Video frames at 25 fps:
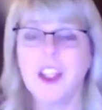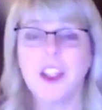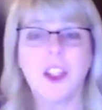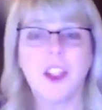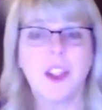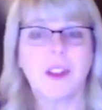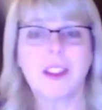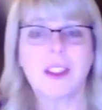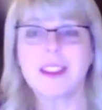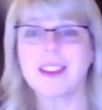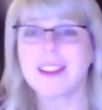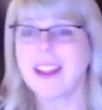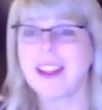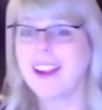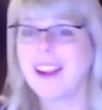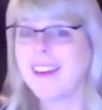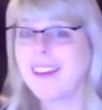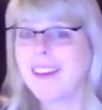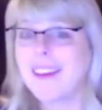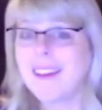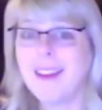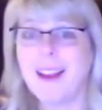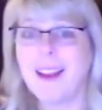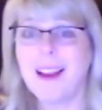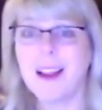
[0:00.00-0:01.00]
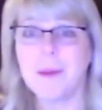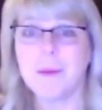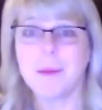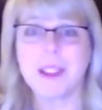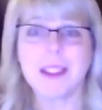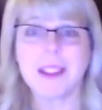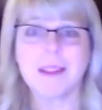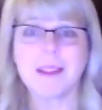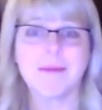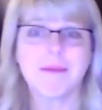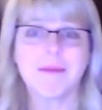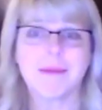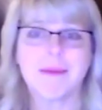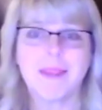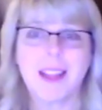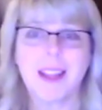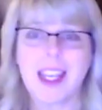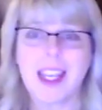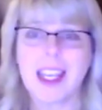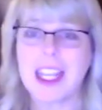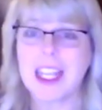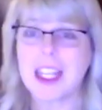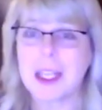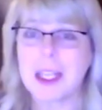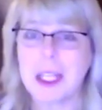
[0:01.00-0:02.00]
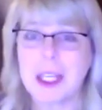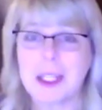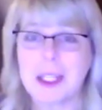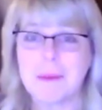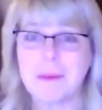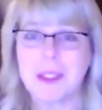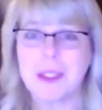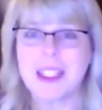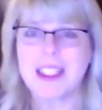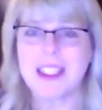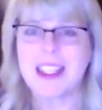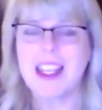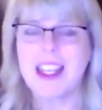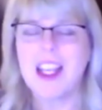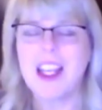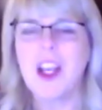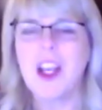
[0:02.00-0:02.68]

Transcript: You could say clubs, any clubs.